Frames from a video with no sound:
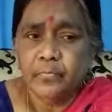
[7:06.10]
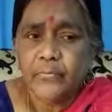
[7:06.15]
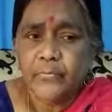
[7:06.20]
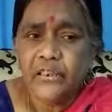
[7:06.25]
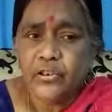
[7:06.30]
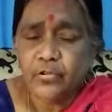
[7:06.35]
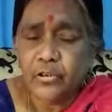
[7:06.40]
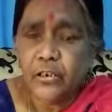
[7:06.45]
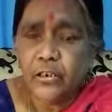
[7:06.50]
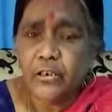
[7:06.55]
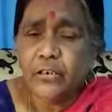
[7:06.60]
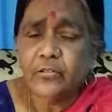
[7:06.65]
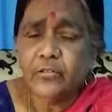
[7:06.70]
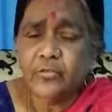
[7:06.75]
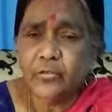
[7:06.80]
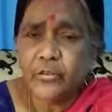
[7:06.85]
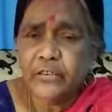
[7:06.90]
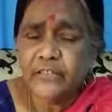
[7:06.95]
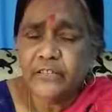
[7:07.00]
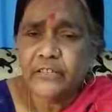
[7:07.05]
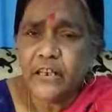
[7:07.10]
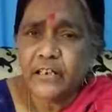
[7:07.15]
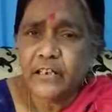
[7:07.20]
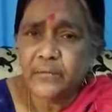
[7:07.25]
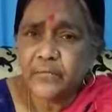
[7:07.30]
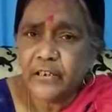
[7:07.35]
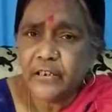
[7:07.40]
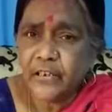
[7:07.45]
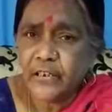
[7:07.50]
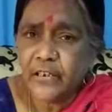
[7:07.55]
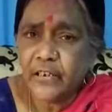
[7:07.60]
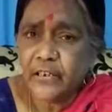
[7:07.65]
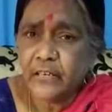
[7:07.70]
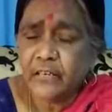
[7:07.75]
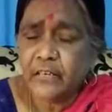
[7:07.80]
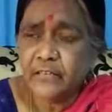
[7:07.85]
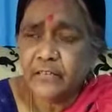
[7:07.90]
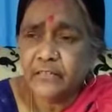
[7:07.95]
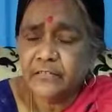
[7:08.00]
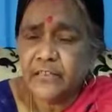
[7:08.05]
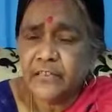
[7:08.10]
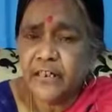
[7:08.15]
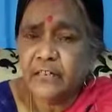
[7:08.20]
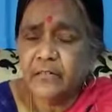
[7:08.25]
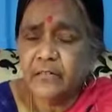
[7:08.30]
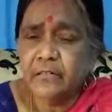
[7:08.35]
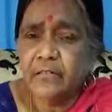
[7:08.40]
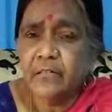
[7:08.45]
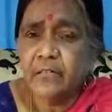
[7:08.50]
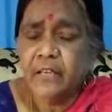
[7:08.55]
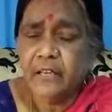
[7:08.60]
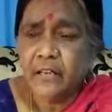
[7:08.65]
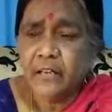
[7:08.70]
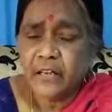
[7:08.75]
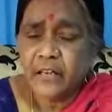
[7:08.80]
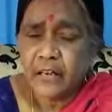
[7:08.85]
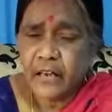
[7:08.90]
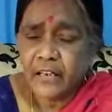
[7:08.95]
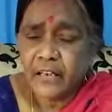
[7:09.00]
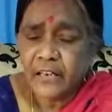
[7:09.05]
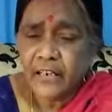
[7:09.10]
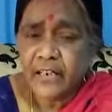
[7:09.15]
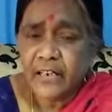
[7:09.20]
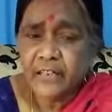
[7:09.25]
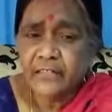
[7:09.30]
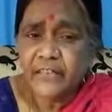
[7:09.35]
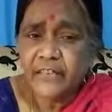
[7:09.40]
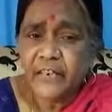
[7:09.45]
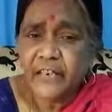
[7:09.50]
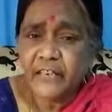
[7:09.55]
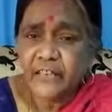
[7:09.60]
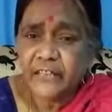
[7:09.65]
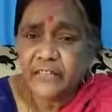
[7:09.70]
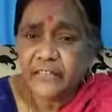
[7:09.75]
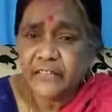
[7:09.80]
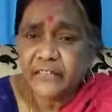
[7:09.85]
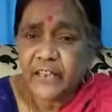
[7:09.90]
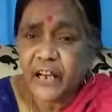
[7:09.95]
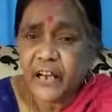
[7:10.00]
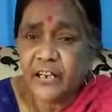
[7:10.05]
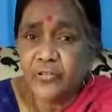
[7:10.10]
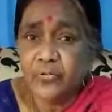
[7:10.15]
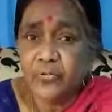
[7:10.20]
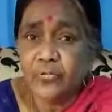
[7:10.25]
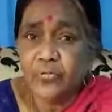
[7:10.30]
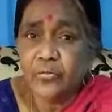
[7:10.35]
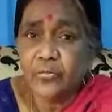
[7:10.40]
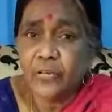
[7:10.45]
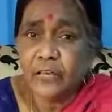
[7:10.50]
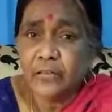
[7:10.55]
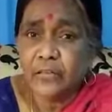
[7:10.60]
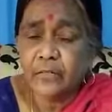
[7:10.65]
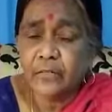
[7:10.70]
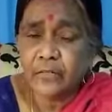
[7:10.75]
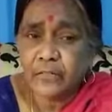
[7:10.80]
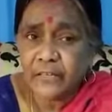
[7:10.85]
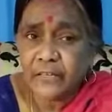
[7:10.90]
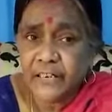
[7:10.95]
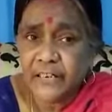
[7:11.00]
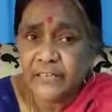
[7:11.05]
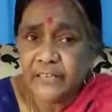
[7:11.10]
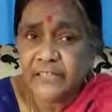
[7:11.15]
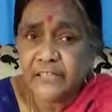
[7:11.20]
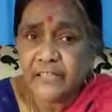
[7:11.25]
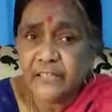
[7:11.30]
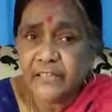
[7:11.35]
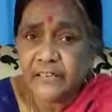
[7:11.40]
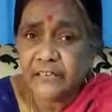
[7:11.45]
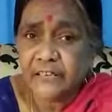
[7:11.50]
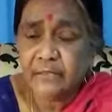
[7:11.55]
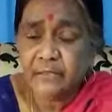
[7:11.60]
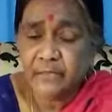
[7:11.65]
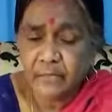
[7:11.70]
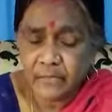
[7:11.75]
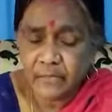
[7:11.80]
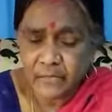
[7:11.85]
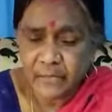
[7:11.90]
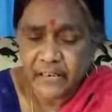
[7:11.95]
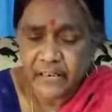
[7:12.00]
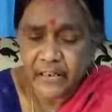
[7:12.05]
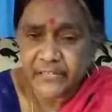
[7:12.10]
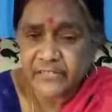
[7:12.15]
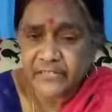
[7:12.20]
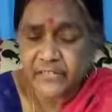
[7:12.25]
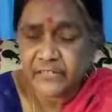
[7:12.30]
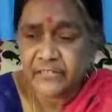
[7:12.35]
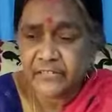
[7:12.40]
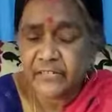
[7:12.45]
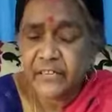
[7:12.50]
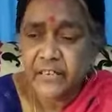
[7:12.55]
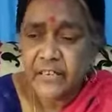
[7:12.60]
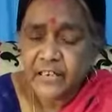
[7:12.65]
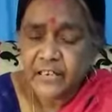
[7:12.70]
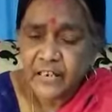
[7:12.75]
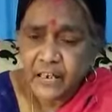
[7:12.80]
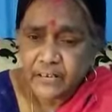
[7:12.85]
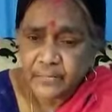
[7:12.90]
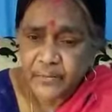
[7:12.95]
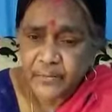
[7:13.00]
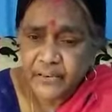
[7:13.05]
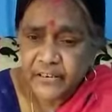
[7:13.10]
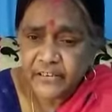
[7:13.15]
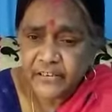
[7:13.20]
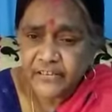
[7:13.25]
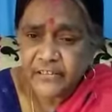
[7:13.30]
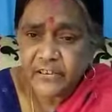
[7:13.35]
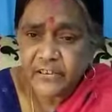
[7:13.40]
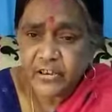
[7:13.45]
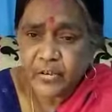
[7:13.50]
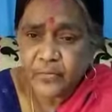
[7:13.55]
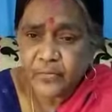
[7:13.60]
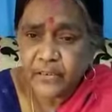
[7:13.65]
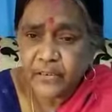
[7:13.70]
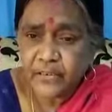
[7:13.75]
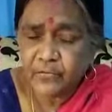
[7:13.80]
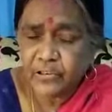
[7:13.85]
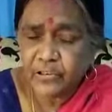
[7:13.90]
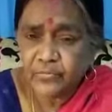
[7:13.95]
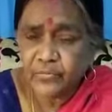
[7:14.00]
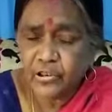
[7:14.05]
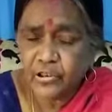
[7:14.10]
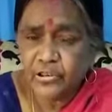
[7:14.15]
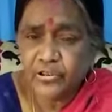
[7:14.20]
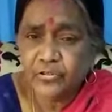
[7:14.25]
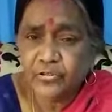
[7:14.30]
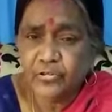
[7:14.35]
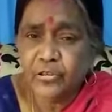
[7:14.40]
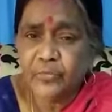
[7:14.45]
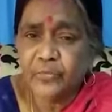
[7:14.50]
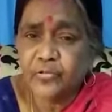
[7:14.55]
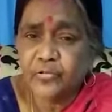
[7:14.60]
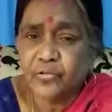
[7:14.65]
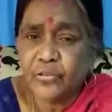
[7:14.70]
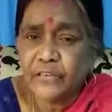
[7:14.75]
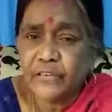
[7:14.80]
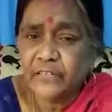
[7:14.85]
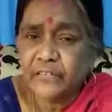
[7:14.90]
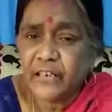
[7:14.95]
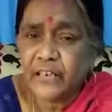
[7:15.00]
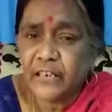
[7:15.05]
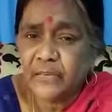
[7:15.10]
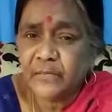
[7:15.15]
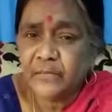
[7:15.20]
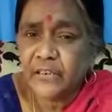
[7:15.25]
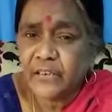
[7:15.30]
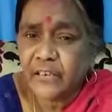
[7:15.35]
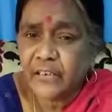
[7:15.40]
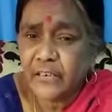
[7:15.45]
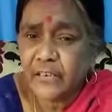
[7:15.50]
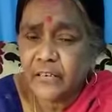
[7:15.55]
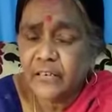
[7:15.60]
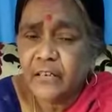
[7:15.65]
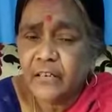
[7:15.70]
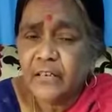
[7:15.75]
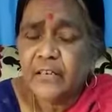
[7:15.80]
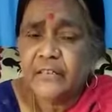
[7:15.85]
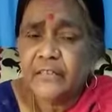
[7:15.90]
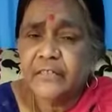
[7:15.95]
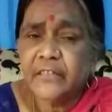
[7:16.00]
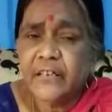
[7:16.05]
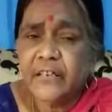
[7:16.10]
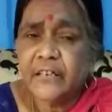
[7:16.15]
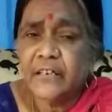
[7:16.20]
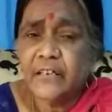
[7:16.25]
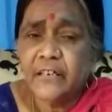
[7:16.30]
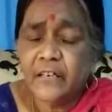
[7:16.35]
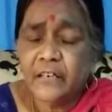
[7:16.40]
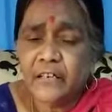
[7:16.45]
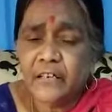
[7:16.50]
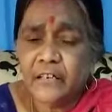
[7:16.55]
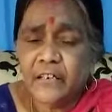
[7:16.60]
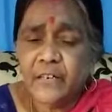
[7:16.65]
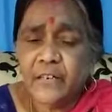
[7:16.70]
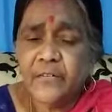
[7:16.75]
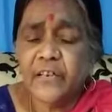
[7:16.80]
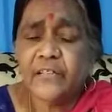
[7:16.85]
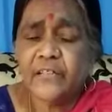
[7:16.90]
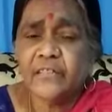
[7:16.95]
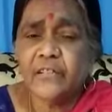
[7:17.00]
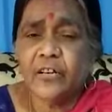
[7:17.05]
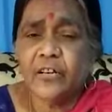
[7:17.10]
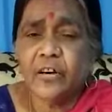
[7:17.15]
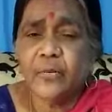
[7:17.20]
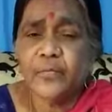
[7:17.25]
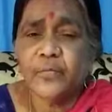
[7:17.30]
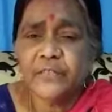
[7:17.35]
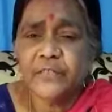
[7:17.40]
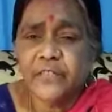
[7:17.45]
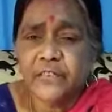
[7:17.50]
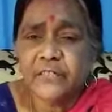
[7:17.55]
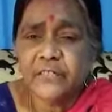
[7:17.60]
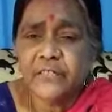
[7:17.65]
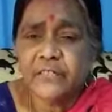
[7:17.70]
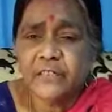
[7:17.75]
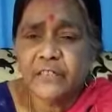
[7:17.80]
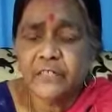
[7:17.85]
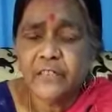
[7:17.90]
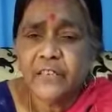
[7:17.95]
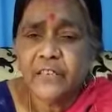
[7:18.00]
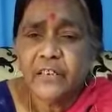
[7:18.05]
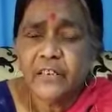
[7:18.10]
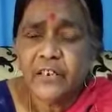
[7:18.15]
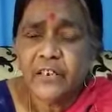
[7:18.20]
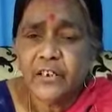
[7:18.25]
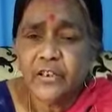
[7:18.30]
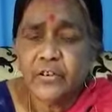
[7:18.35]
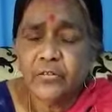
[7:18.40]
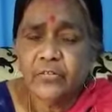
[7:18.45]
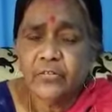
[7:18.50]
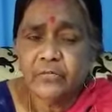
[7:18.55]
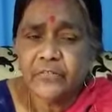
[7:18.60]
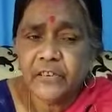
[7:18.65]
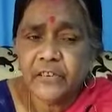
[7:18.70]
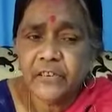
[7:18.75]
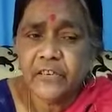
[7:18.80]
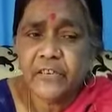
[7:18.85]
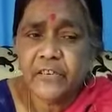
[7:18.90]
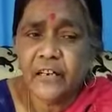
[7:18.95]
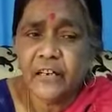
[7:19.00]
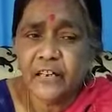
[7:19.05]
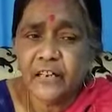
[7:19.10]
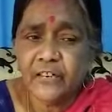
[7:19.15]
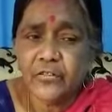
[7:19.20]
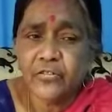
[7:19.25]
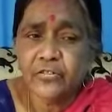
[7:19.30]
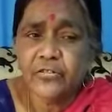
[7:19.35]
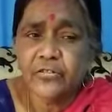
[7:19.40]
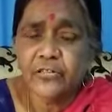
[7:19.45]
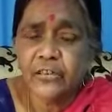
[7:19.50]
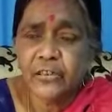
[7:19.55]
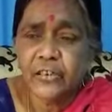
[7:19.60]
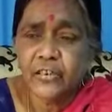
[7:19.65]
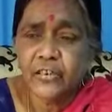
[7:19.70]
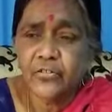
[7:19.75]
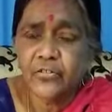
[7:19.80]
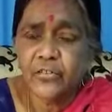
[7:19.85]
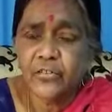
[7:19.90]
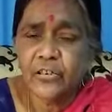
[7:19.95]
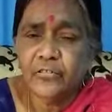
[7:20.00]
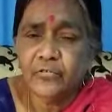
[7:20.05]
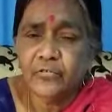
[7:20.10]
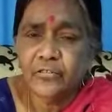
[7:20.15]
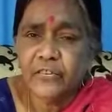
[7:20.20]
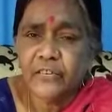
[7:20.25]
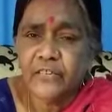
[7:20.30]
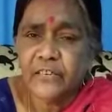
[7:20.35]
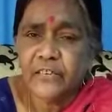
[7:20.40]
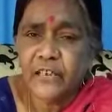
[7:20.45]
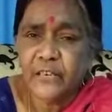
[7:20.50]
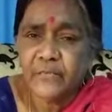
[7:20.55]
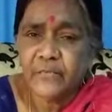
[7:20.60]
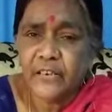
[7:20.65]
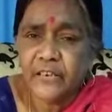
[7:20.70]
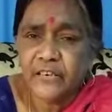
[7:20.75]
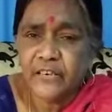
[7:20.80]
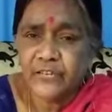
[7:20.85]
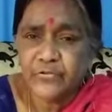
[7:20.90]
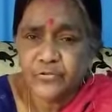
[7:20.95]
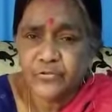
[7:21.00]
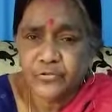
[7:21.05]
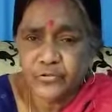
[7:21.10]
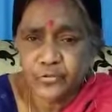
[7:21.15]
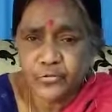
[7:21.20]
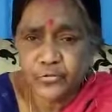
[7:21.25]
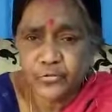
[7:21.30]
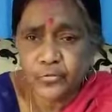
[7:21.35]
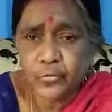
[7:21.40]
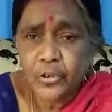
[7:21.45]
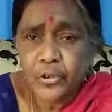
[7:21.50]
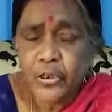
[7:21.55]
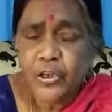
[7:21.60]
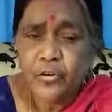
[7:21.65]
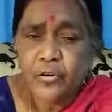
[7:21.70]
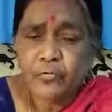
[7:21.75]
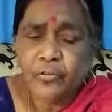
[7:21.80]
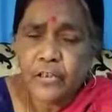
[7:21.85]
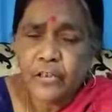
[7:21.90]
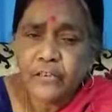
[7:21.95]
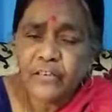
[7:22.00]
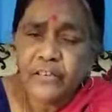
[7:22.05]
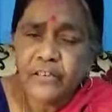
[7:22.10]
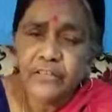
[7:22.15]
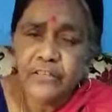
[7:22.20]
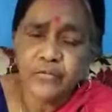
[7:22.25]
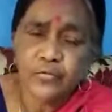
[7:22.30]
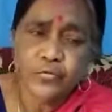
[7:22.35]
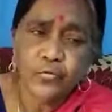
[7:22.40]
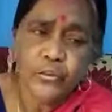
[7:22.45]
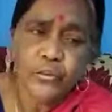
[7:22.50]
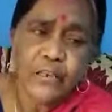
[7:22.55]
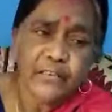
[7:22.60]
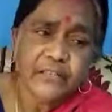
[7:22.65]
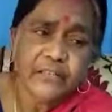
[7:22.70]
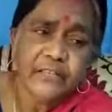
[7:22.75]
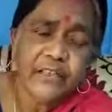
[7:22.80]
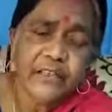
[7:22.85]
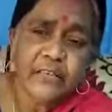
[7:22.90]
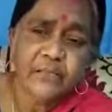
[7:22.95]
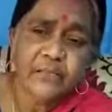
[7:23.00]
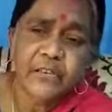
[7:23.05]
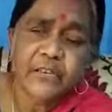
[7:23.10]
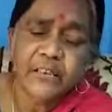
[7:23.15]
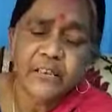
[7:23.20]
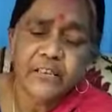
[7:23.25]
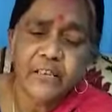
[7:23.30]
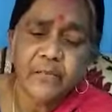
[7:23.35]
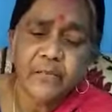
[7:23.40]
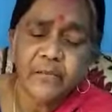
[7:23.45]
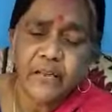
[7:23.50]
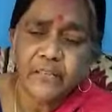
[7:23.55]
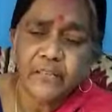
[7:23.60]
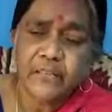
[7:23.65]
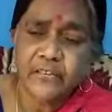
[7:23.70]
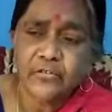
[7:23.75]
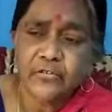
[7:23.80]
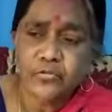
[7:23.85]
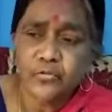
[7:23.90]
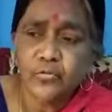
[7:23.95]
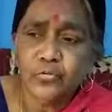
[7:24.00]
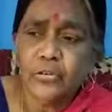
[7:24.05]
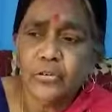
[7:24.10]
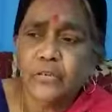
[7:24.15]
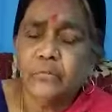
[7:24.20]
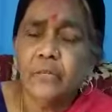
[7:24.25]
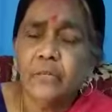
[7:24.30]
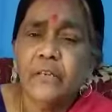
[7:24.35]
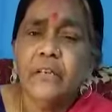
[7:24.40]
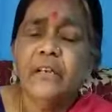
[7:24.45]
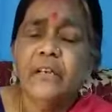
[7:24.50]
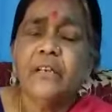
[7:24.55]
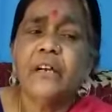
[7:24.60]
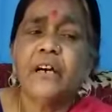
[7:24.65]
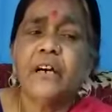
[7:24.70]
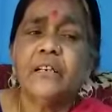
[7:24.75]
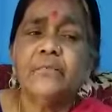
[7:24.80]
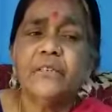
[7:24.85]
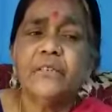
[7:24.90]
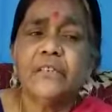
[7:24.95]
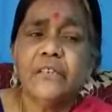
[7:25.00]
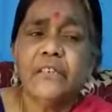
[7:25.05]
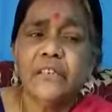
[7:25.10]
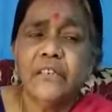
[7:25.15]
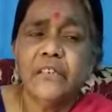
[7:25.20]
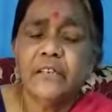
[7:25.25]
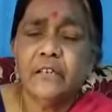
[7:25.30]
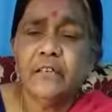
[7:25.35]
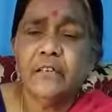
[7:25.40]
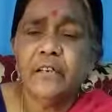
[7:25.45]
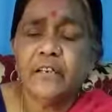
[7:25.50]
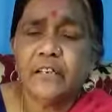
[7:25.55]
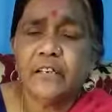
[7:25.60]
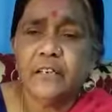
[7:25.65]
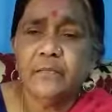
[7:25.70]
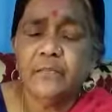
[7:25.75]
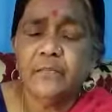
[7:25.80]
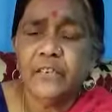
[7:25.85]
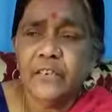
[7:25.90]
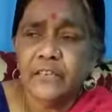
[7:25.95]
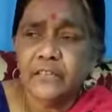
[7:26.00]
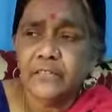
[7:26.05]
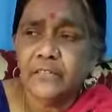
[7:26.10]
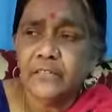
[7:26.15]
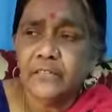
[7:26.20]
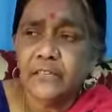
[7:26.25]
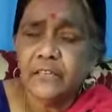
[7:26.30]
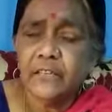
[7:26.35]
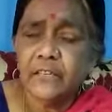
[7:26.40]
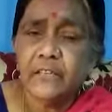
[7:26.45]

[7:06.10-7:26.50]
enoyl coenzyme A, then again there is thiolase reactions, expenditure of 1 molecule of coenzyme A, the cleavage of this into 3-hydroxy enoyl coenzyme A into 2. One is 2 less carbon atom, and the 2 carbon atom is